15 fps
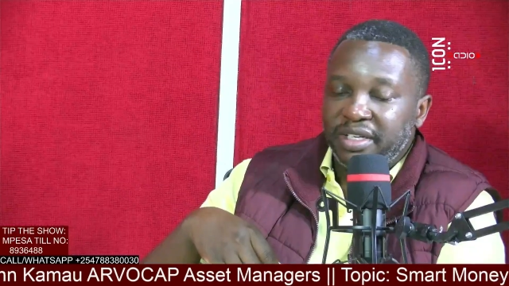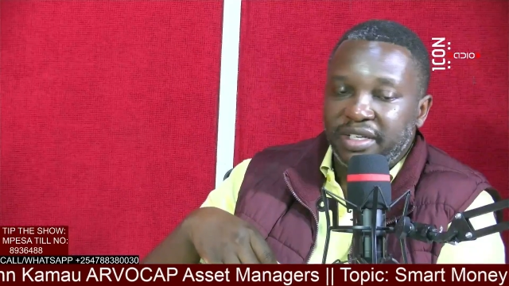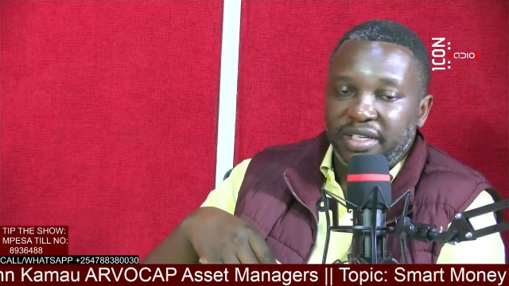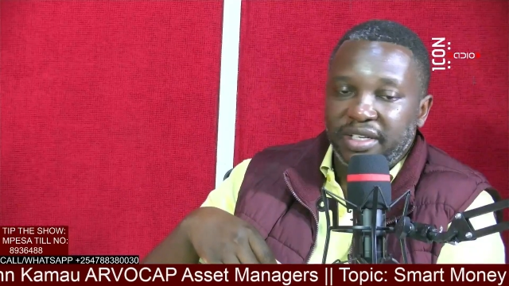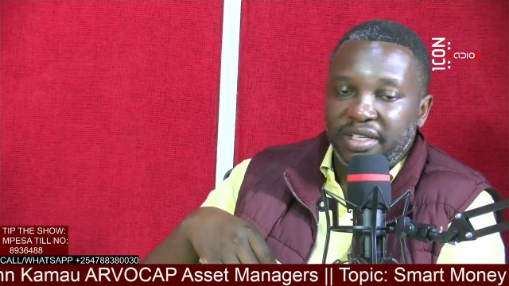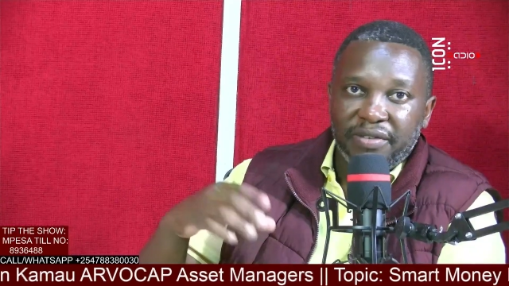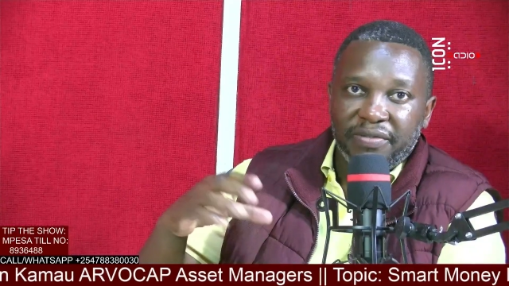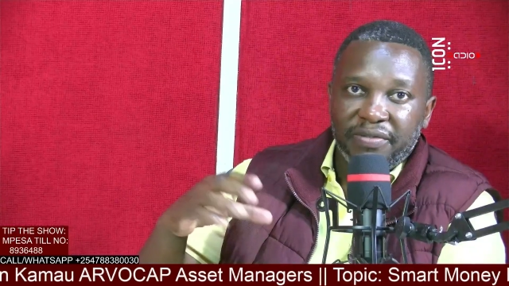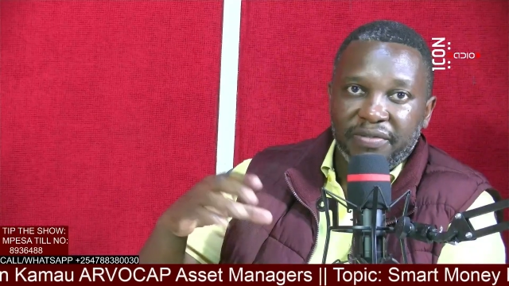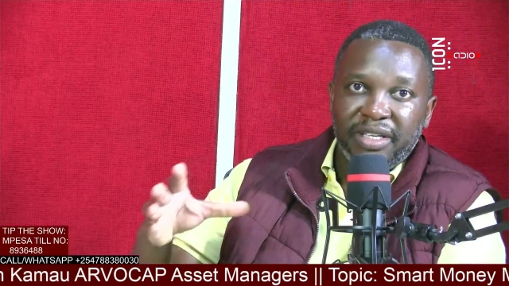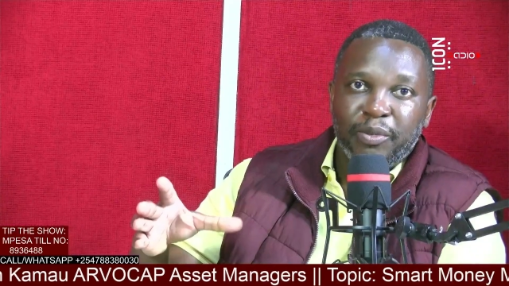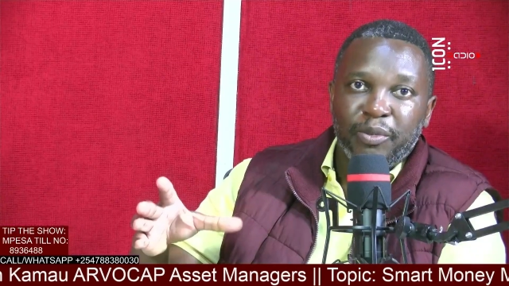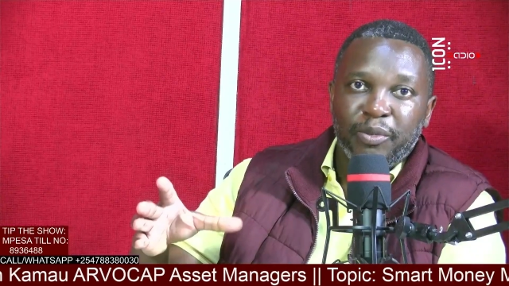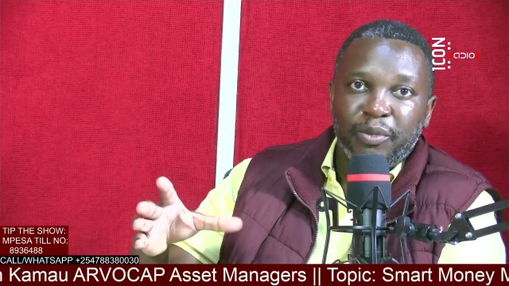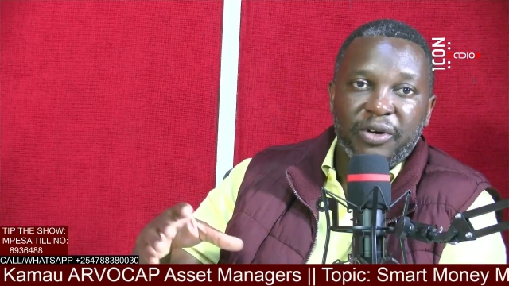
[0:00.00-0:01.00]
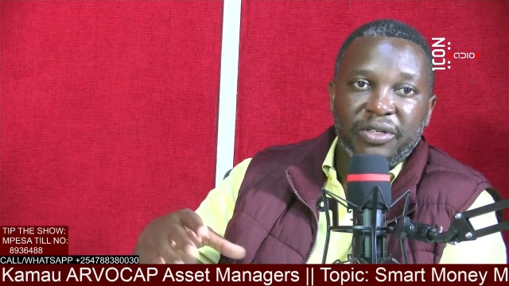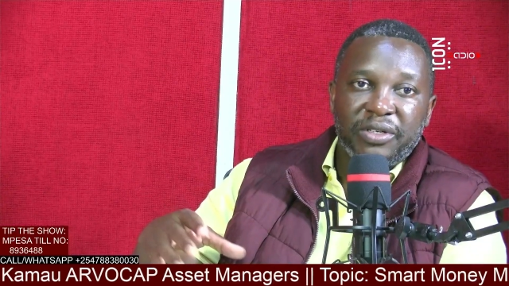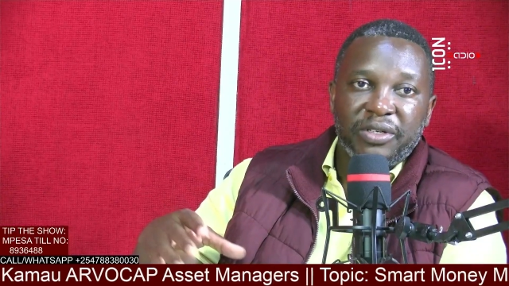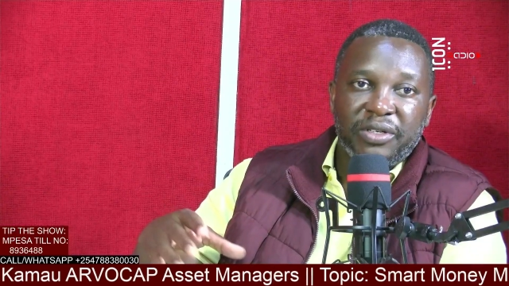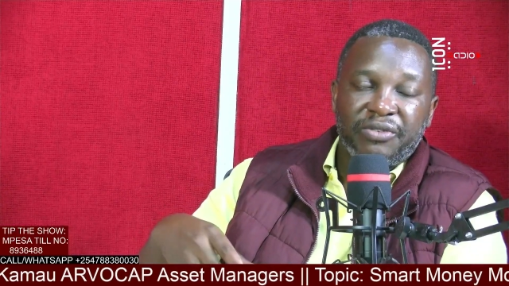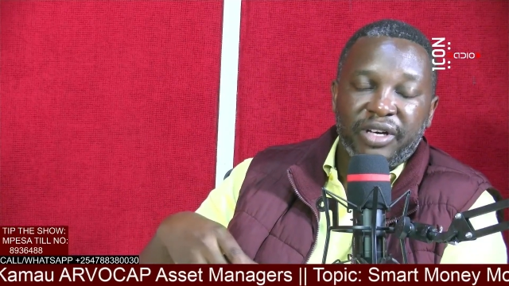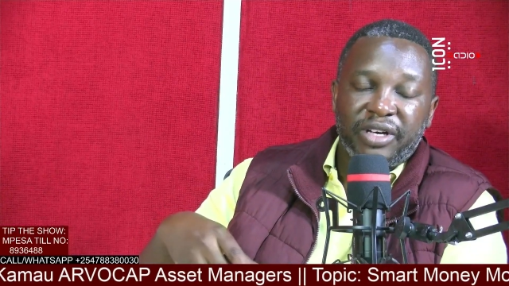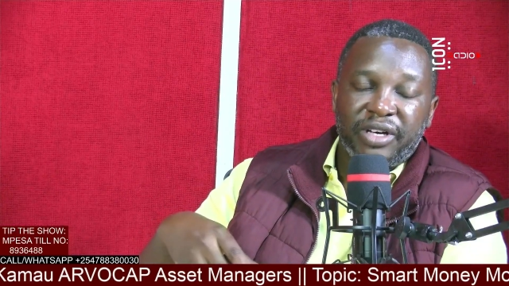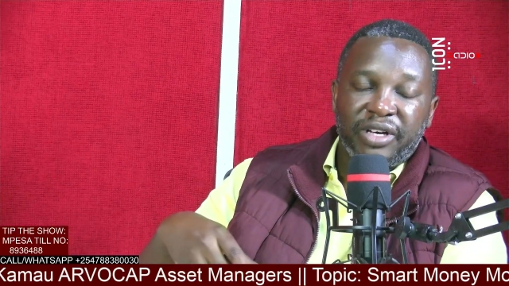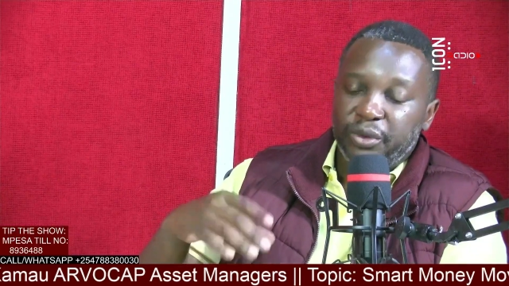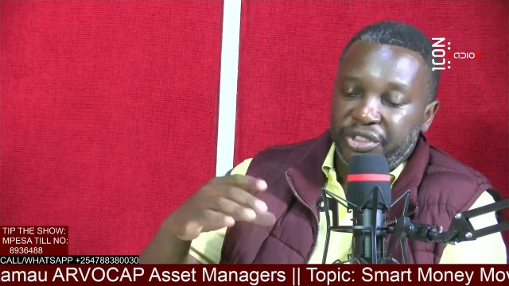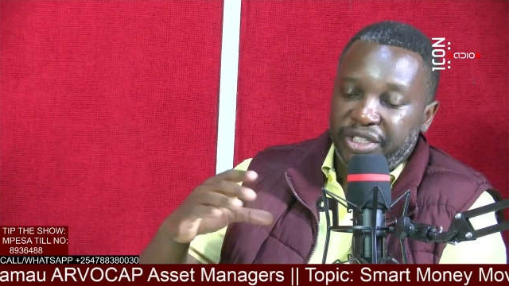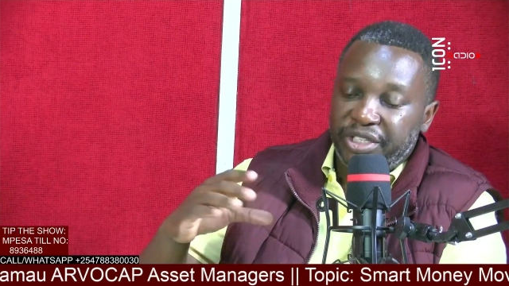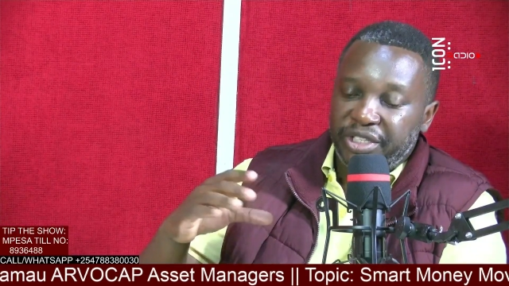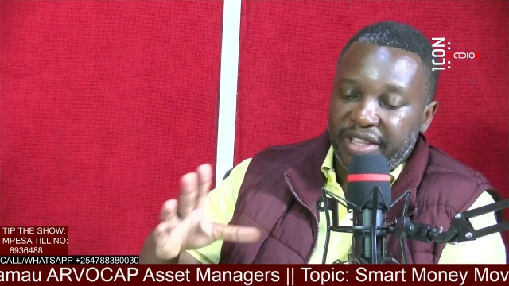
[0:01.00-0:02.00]
finding more about ARVOCAP, we'll
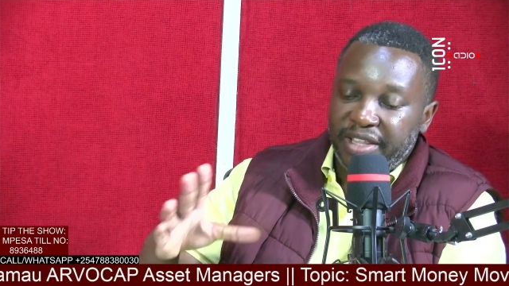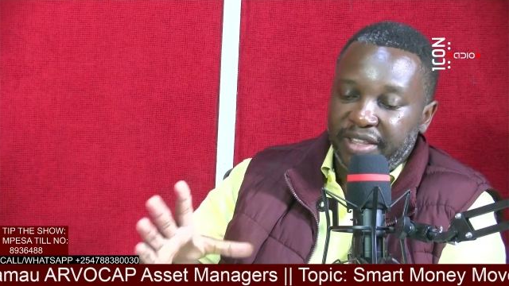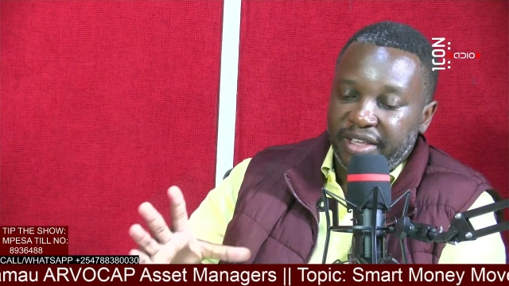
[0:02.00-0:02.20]
share the